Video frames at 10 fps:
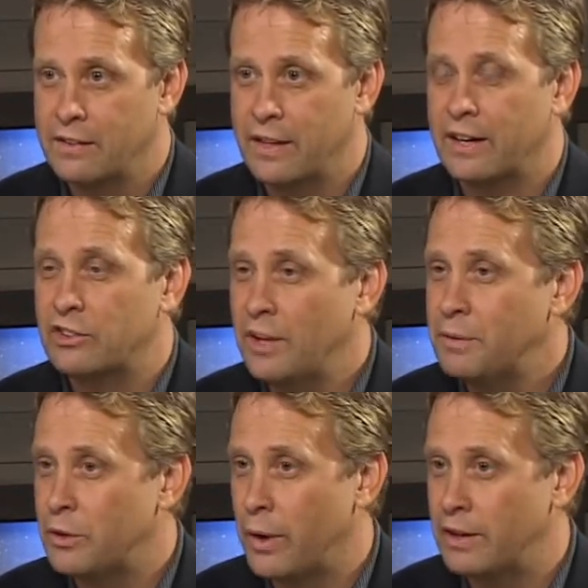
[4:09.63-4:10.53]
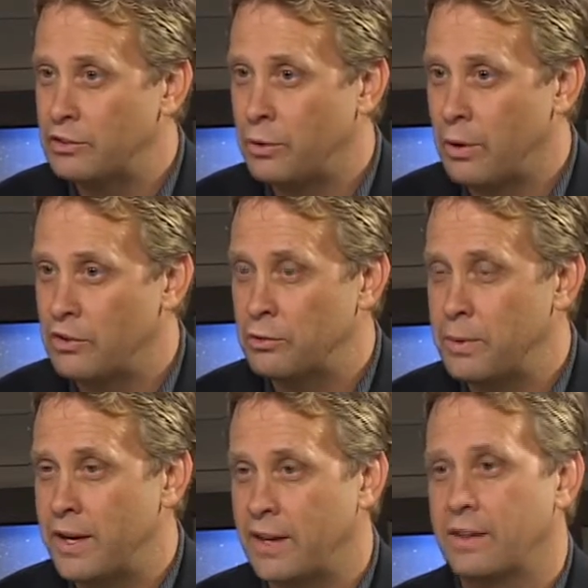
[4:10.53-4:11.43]
that accepted credit scores as
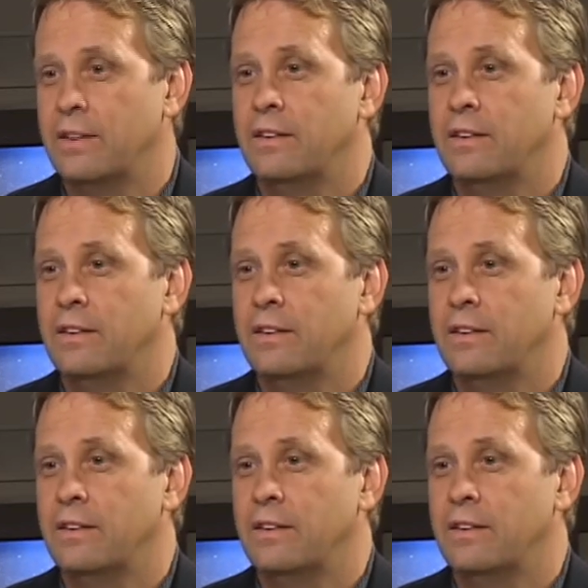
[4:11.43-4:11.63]
being